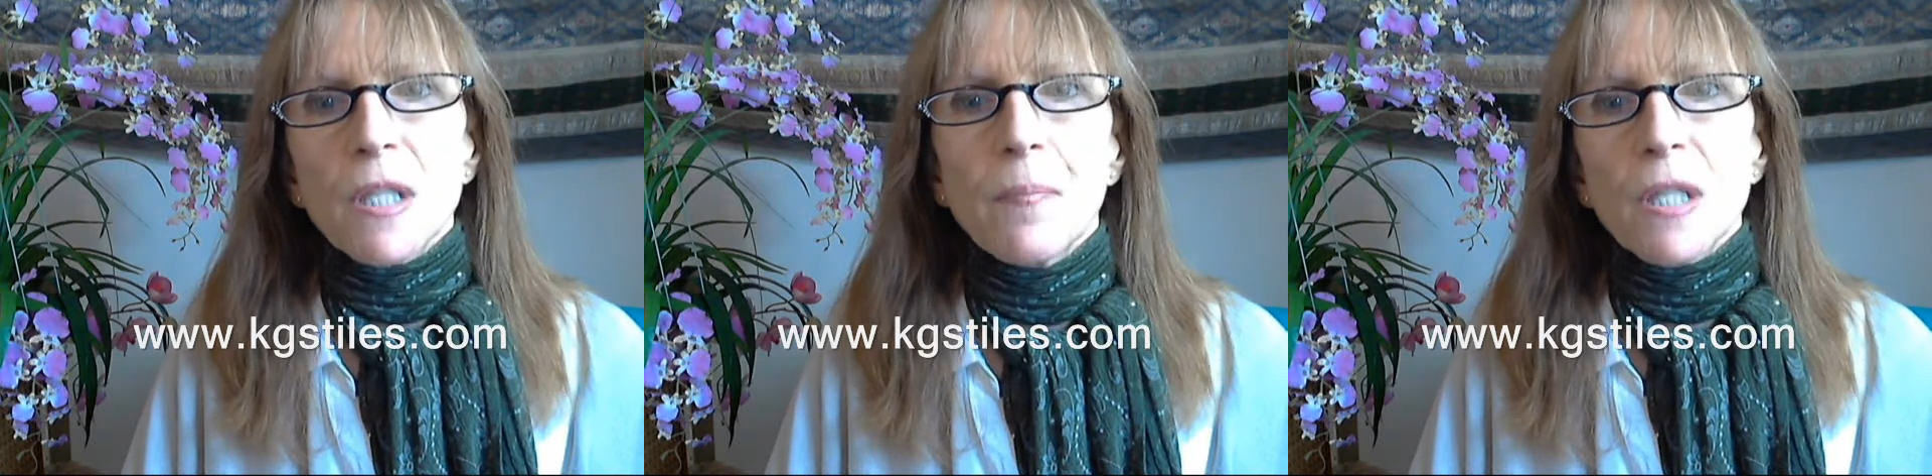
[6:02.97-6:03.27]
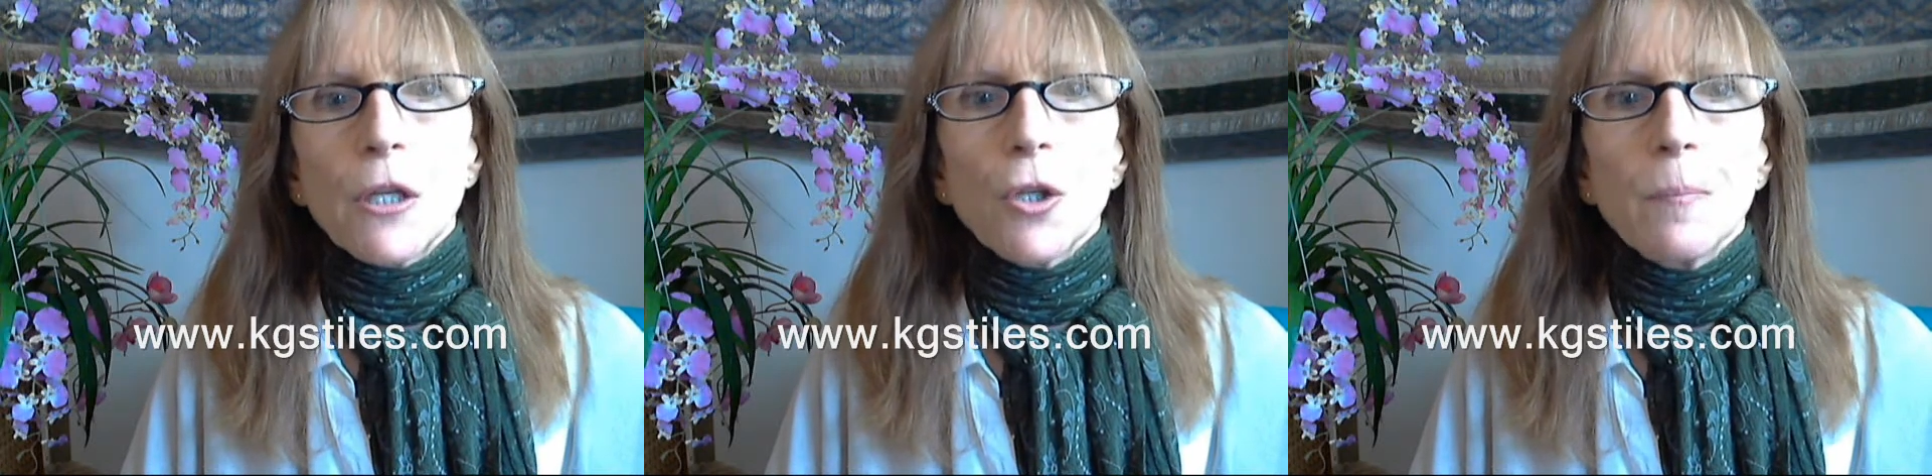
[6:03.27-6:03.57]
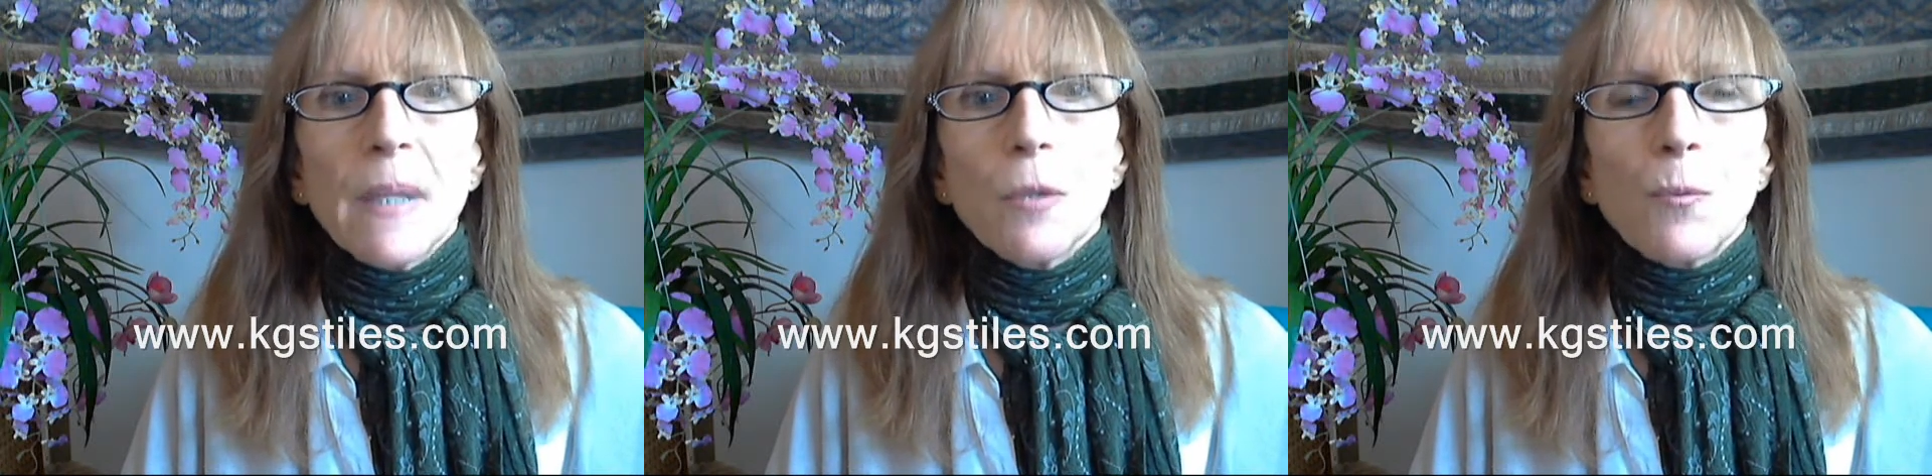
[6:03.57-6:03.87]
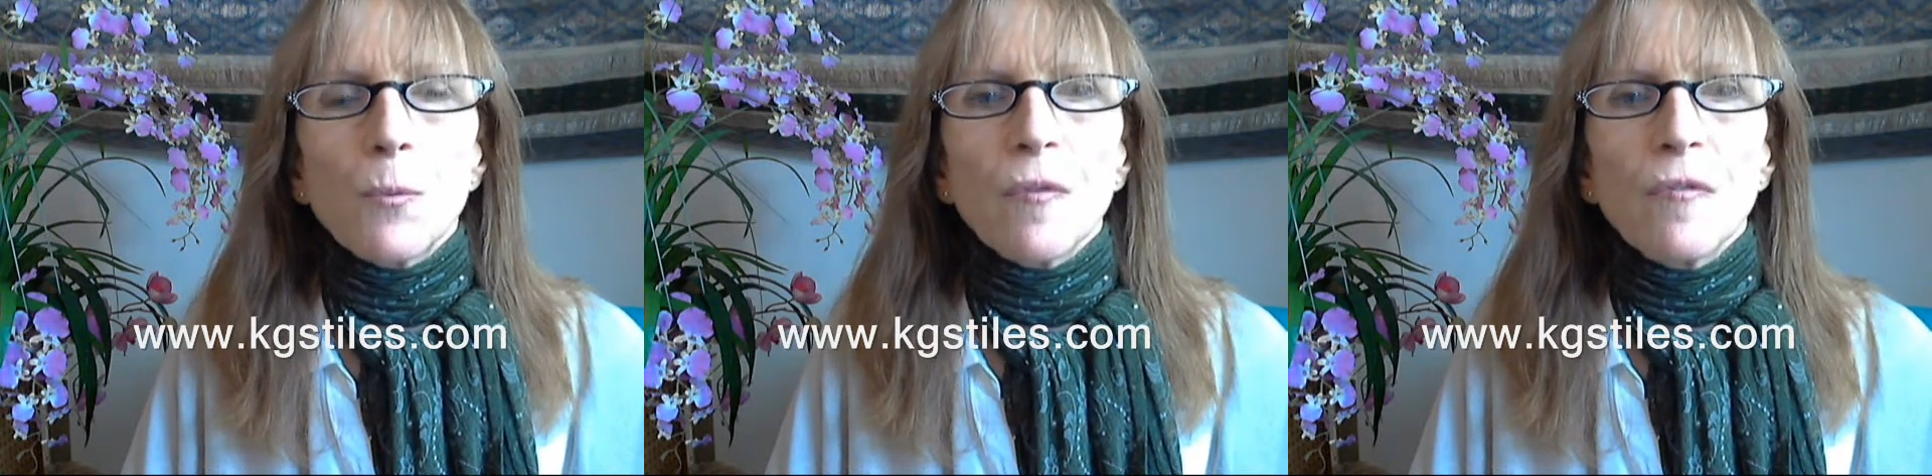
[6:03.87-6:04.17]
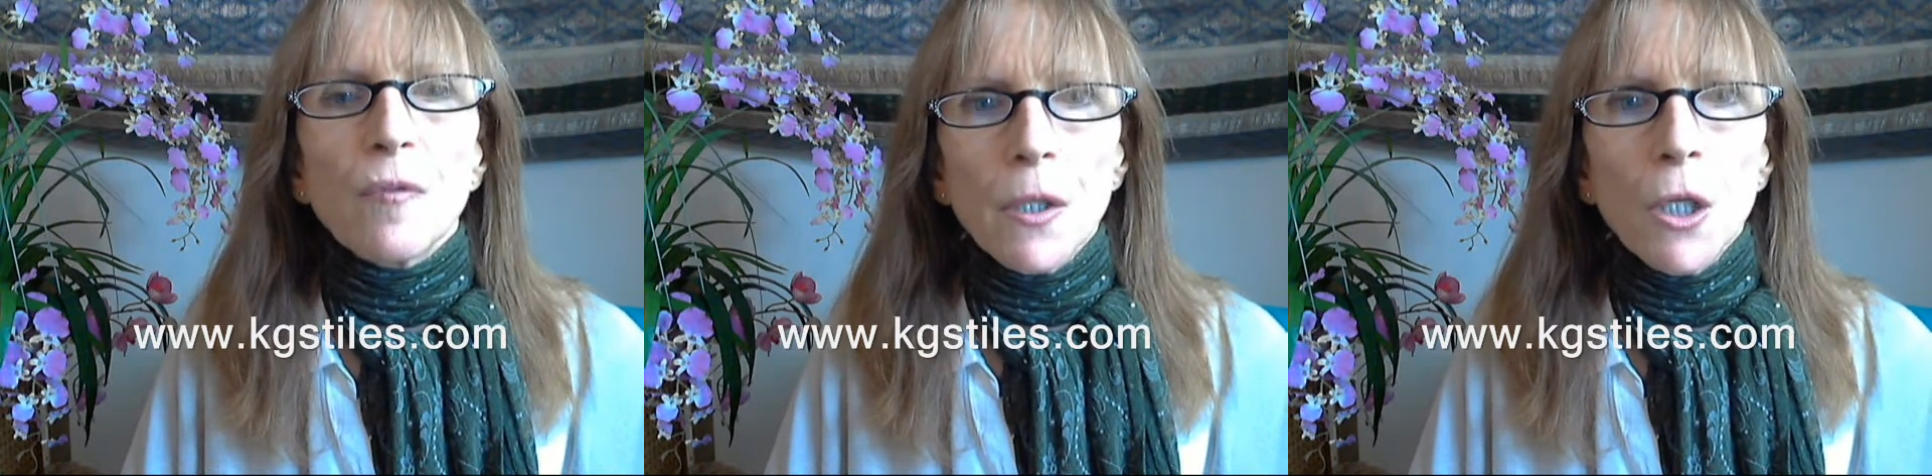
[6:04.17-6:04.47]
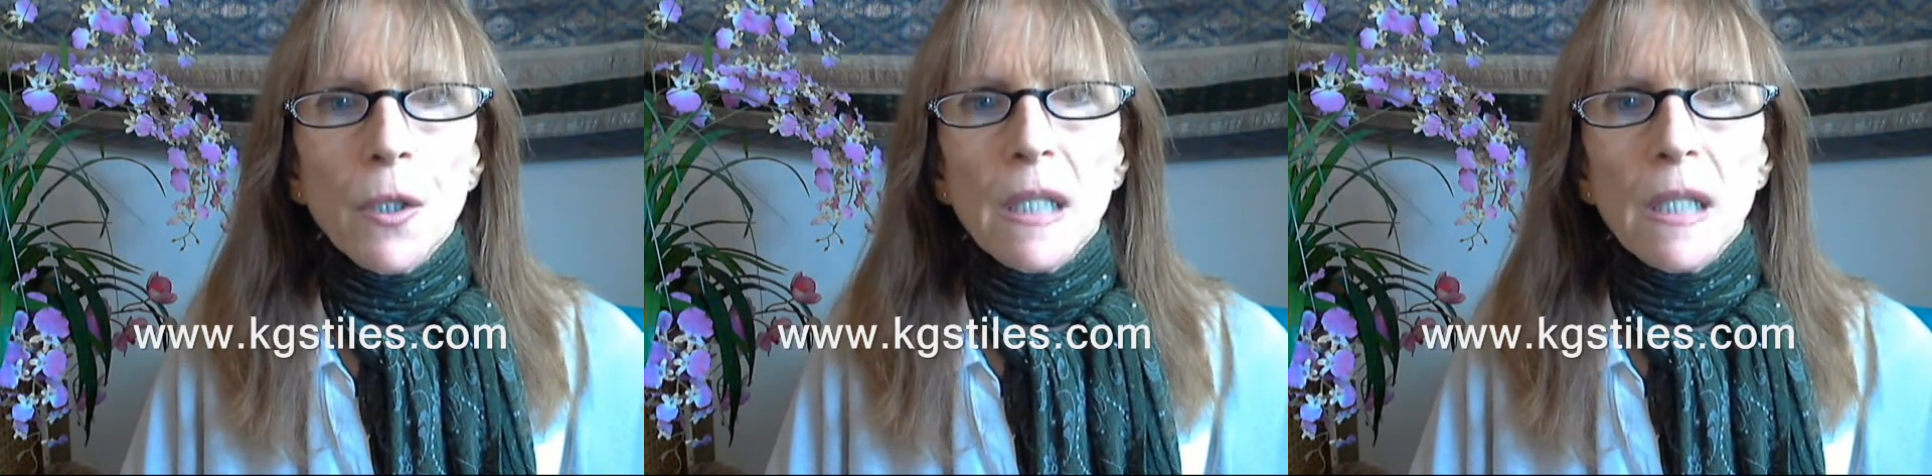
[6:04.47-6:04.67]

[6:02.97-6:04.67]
something could be revealed and